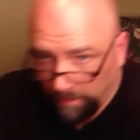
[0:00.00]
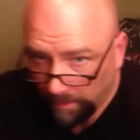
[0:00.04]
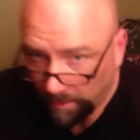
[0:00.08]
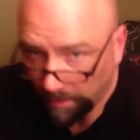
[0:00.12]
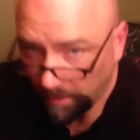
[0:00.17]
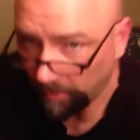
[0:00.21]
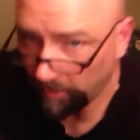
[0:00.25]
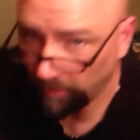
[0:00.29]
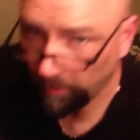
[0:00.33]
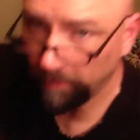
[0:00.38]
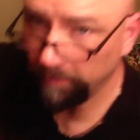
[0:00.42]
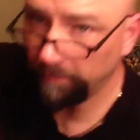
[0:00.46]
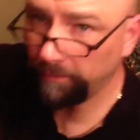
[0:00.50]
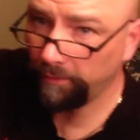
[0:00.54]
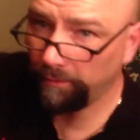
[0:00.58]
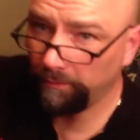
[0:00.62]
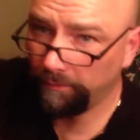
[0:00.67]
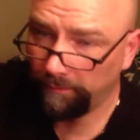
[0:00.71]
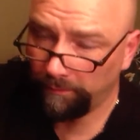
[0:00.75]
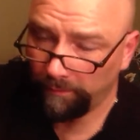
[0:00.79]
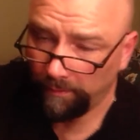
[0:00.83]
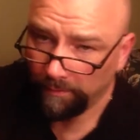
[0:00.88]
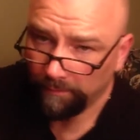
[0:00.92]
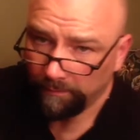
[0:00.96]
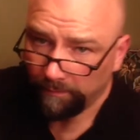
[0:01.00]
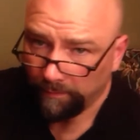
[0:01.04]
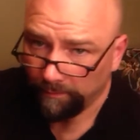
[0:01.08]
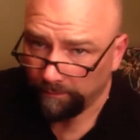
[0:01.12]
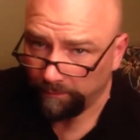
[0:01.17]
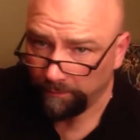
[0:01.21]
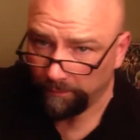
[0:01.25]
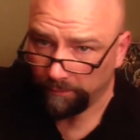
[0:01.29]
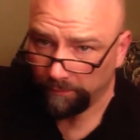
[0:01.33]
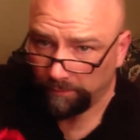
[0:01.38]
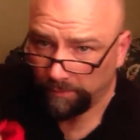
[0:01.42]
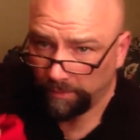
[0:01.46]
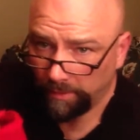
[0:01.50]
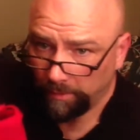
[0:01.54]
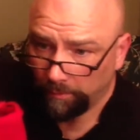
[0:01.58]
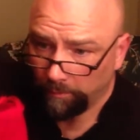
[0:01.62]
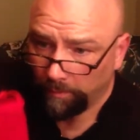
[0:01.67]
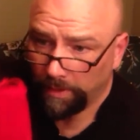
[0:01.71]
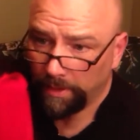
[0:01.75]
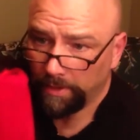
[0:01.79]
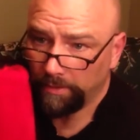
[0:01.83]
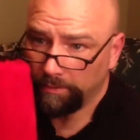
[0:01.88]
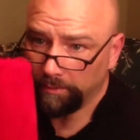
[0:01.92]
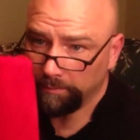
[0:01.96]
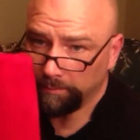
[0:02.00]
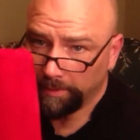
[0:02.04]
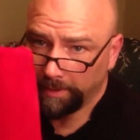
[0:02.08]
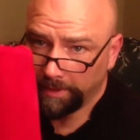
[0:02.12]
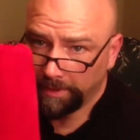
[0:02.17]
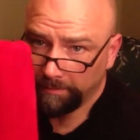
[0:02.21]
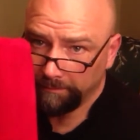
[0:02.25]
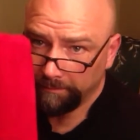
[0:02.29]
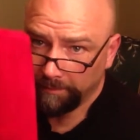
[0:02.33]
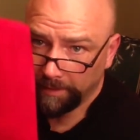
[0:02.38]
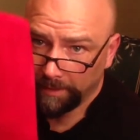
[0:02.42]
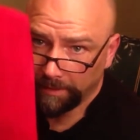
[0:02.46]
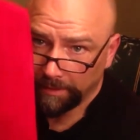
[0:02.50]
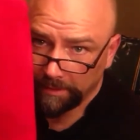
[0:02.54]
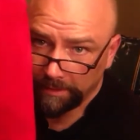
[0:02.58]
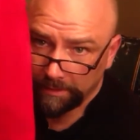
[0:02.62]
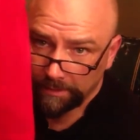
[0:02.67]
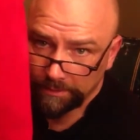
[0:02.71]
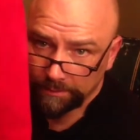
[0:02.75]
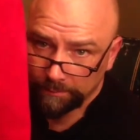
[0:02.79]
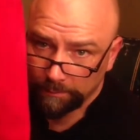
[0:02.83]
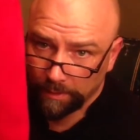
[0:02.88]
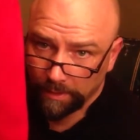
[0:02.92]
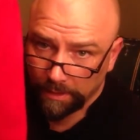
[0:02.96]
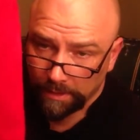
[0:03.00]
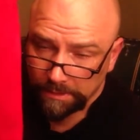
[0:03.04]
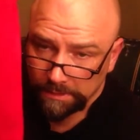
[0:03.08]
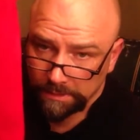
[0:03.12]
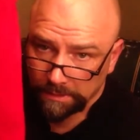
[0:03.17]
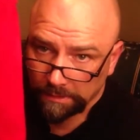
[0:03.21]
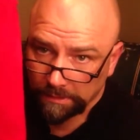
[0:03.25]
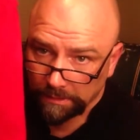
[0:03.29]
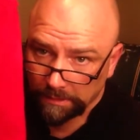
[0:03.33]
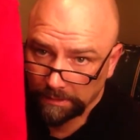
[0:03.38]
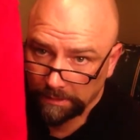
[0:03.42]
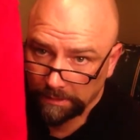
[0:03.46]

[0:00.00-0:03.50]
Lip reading: I don't know if you've seen the way I do my unveilings, but it's a little